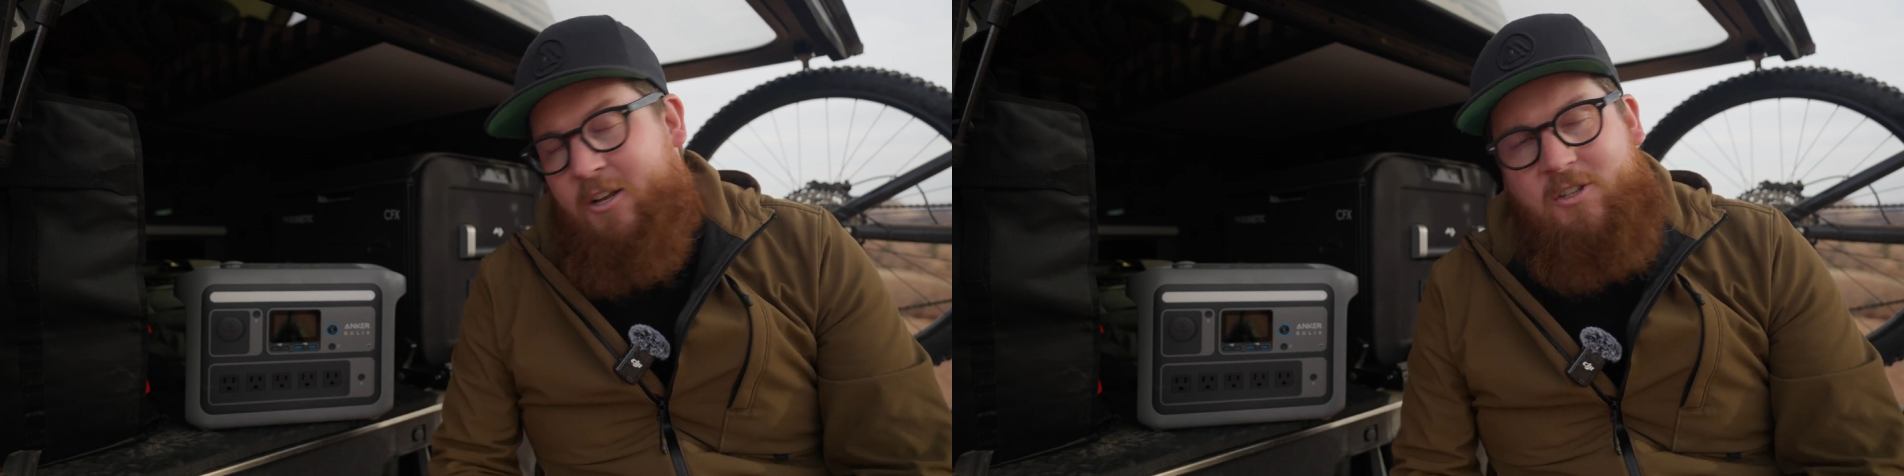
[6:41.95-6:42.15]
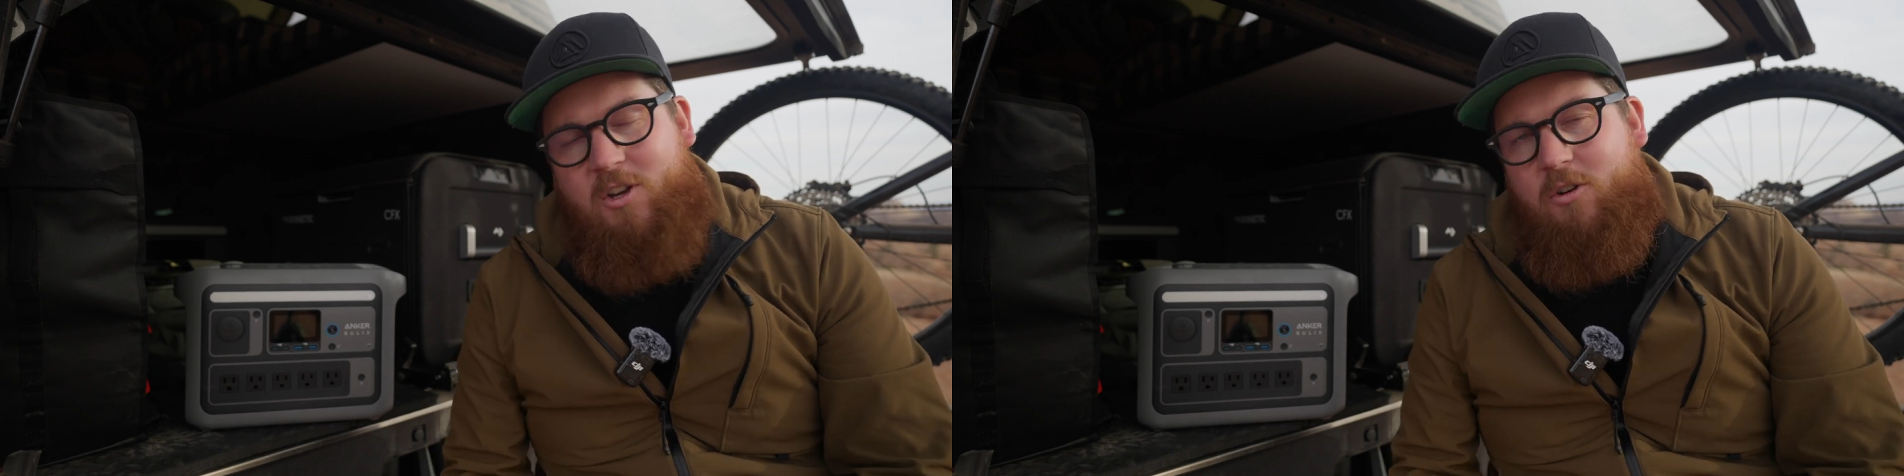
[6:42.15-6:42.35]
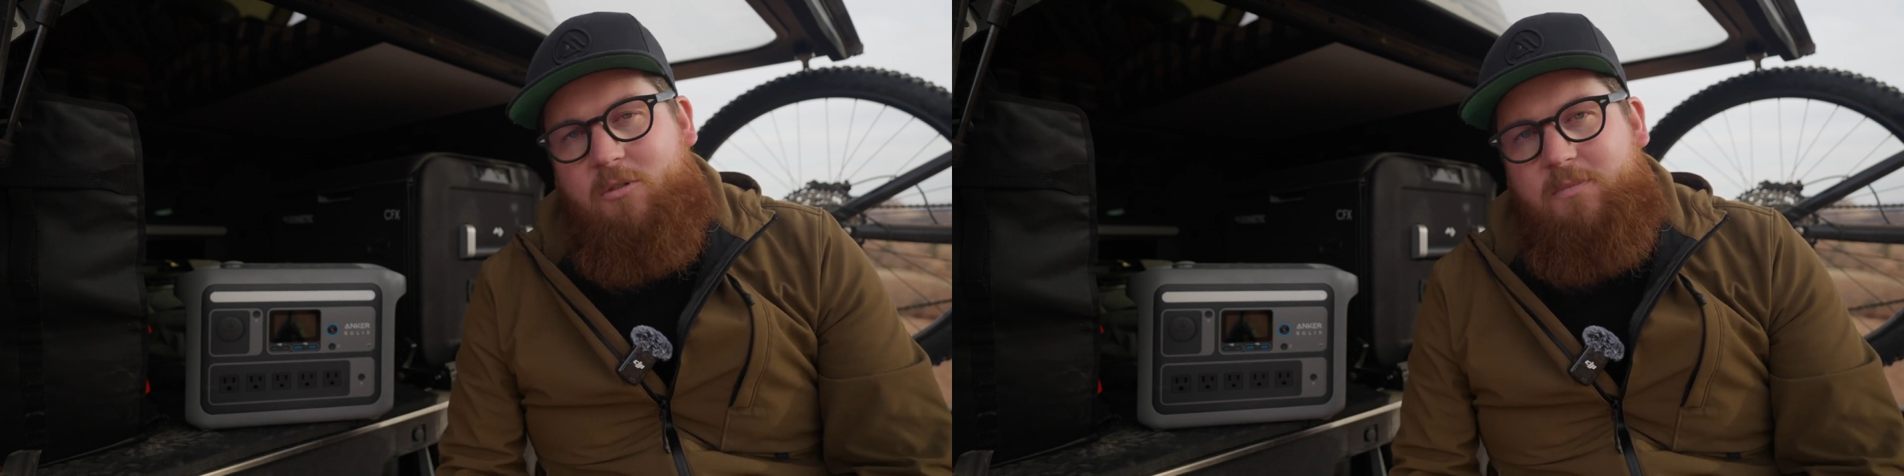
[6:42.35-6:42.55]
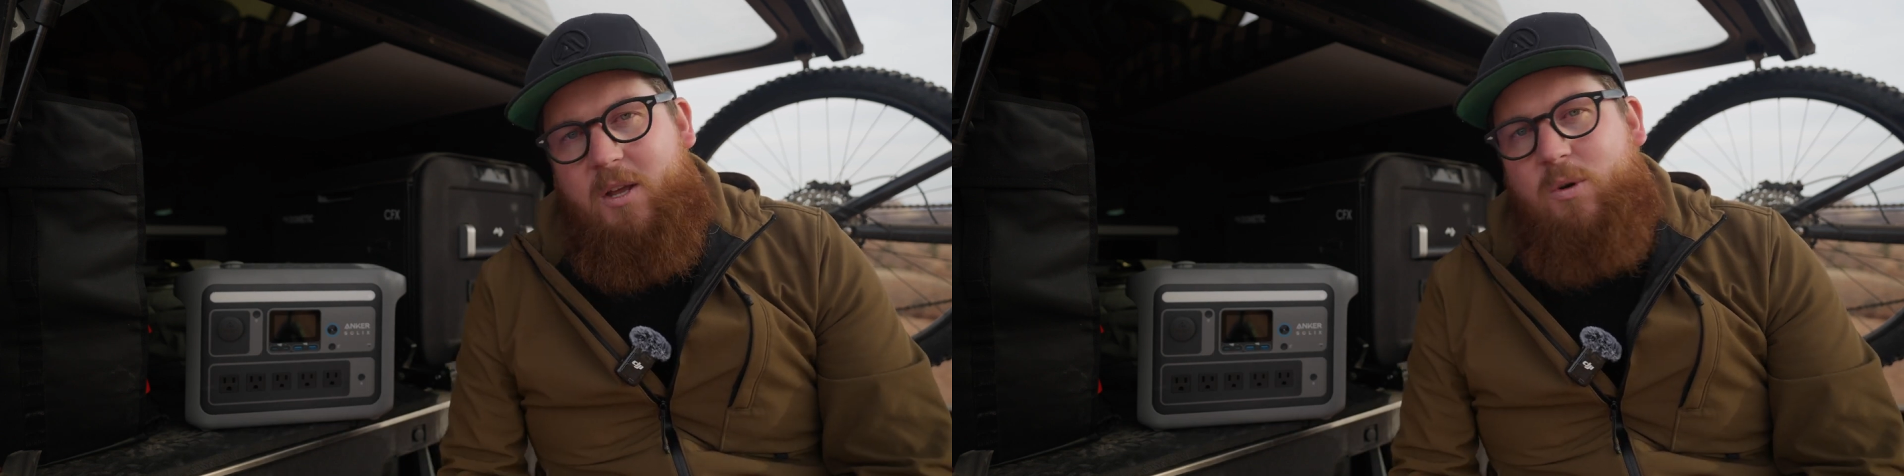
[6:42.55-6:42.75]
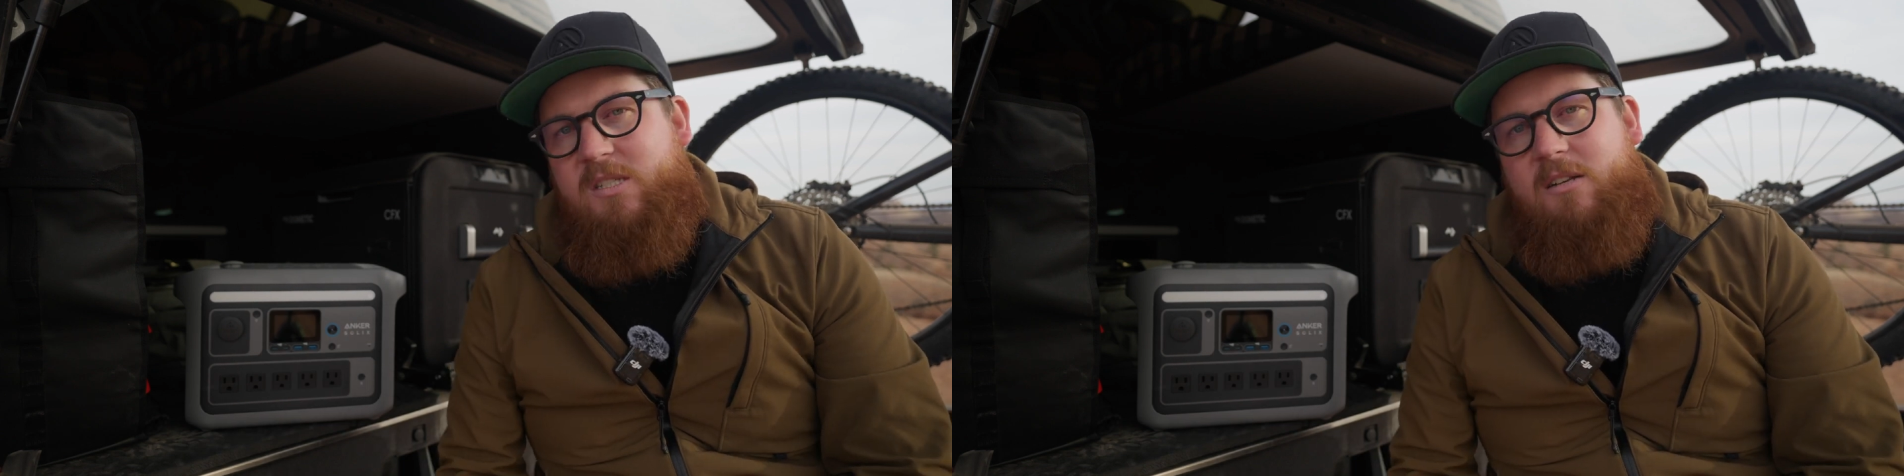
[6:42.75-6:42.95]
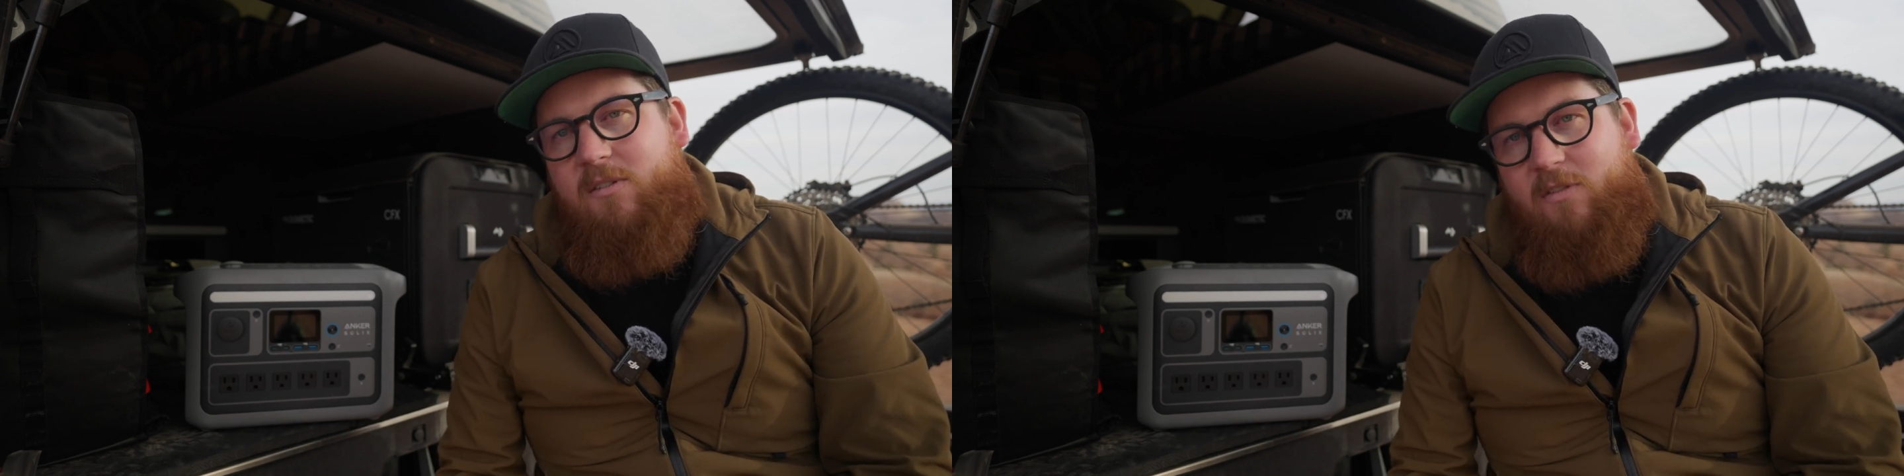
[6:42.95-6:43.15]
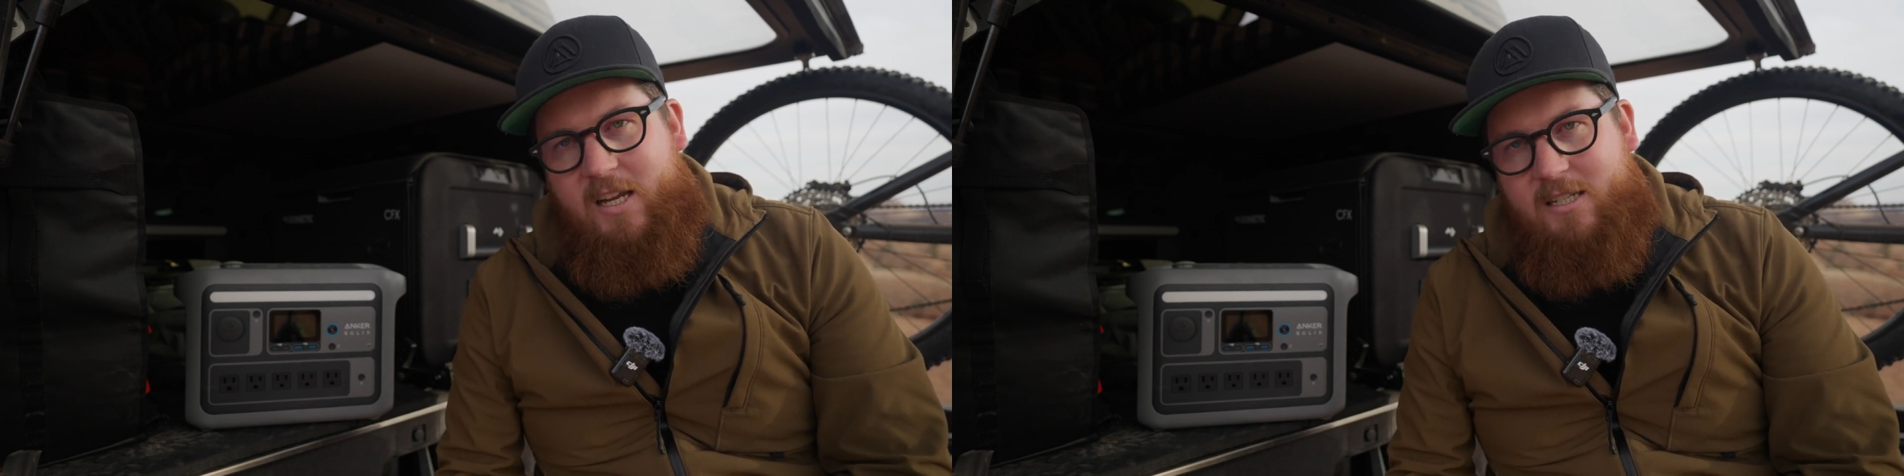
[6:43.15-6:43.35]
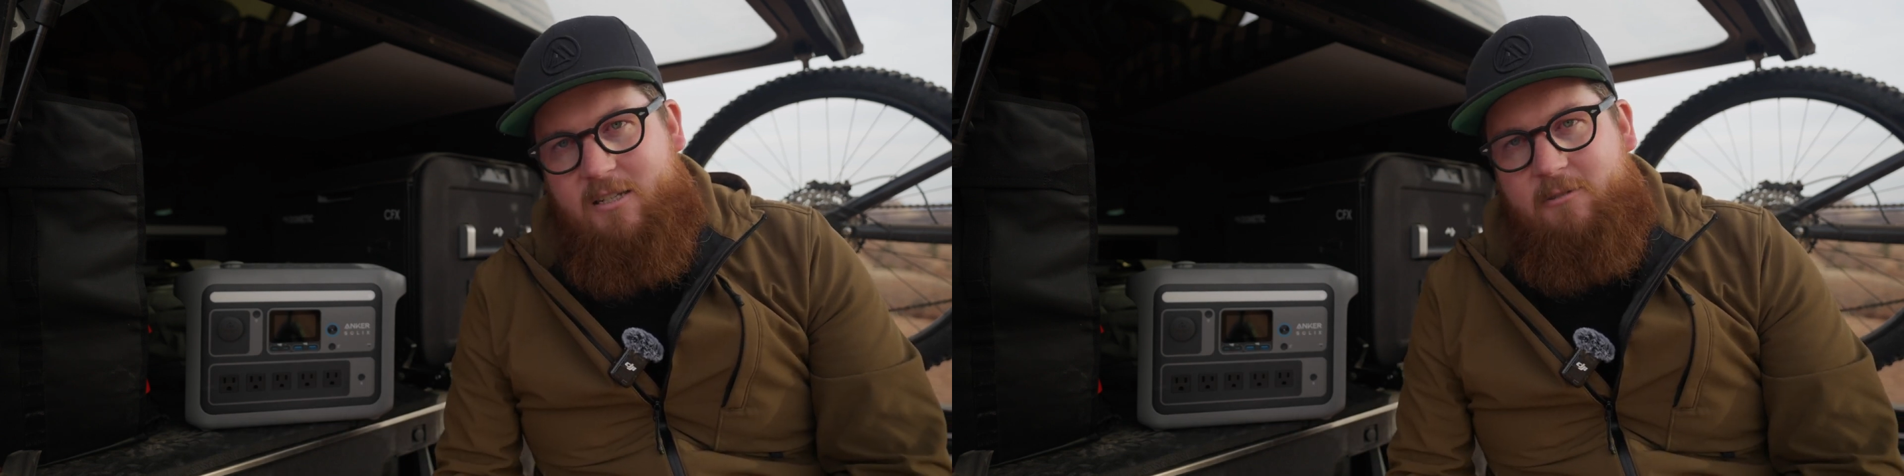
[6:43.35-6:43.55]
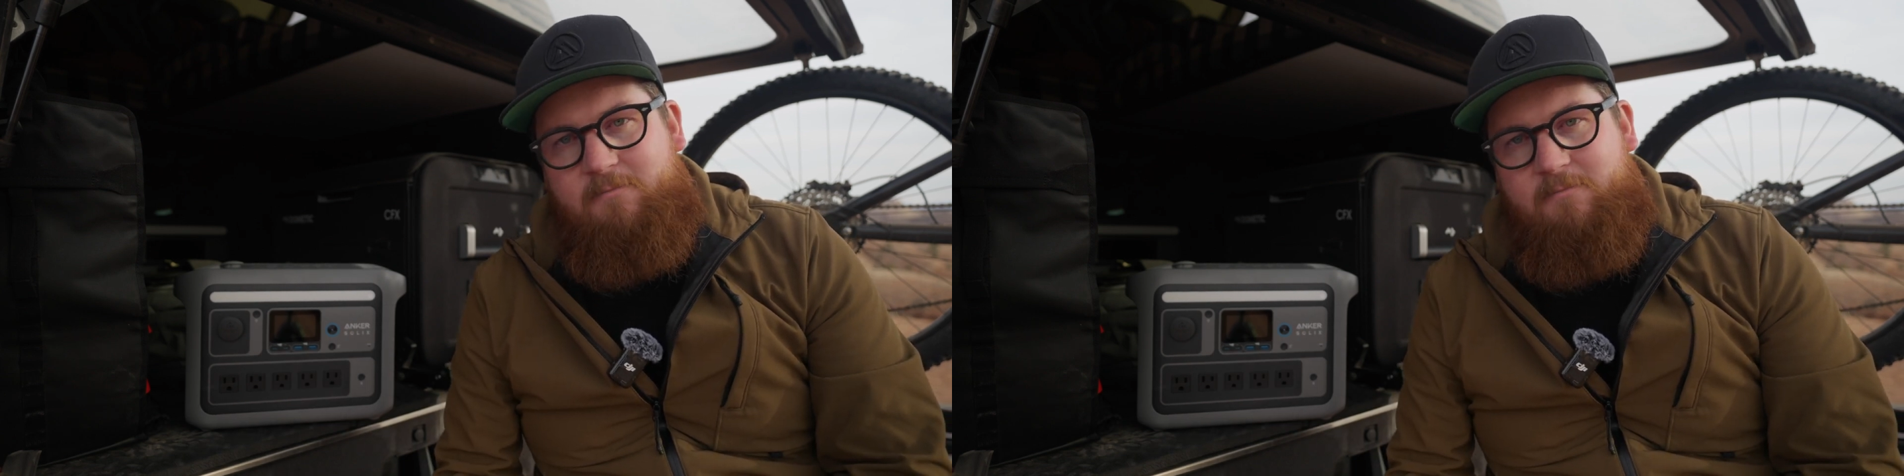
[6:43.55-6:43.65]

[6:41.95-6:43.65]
So it wasn't even phased.